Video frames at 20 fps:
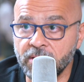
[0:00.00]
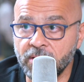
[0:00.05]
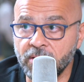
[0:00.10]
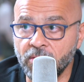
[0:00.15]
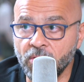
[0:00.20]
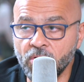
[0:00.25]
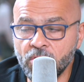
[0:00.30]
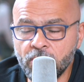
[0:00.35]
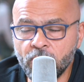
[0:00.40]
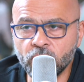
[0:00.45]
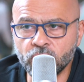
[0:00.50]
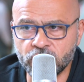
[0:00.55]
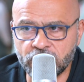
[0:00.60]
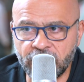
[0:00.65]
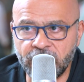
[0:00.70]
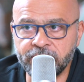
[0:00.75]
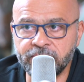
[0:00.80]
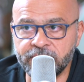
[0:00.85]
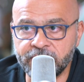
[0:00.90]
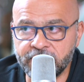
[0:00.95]
almost
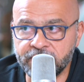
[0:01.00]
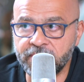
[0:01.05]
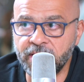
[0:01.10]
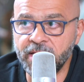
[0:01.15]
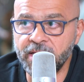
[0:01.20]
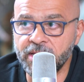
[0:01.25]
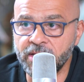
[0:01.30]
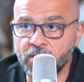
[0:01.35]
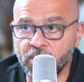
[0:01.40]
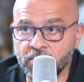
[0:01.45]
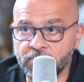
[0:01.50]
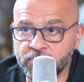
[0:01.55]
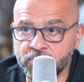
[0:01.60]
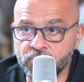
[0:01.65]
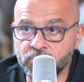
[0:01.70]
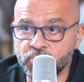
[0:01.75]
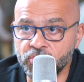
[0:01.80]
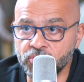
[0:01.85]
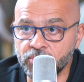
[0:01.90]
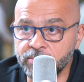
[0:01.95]
every day of
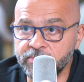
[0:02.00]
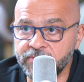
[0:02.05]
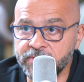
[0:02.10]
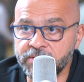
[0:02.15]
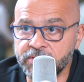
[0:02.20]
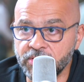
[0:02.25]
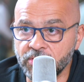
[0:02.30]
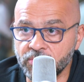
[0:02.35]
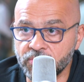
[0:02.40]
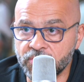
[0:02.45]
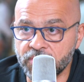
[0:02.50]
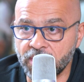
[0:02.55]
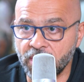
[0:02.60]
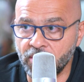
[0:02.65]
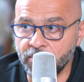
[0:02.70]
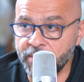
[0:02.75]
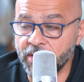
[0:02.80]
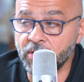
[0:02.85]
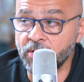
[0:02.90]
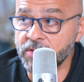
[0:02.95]
YouTube videos
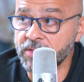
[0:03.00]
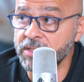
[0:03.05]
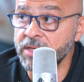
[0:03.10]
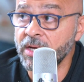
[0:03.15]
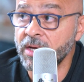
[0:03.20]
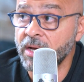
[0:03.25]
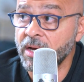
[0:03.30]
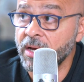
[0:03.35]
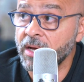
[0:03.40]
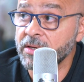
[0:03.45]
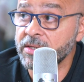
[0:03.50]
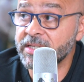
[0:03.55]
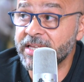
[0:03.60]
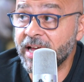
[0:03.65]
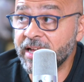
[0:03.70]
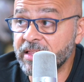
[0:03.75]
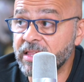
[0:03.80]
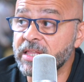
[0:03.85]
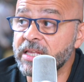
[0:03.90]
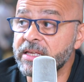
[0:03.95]
now because
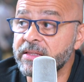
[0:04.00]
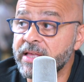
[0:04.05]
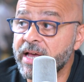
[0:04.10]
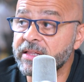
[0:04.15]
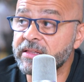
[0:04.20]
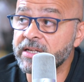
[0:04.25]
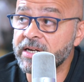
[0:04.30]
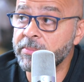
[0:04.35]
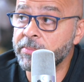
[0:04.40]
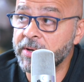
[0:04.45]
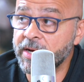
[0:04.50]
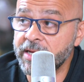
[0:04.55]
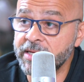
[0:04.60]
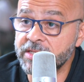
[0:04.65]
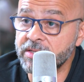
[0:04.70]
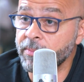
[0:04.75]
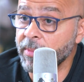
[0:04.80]
sadly that replaced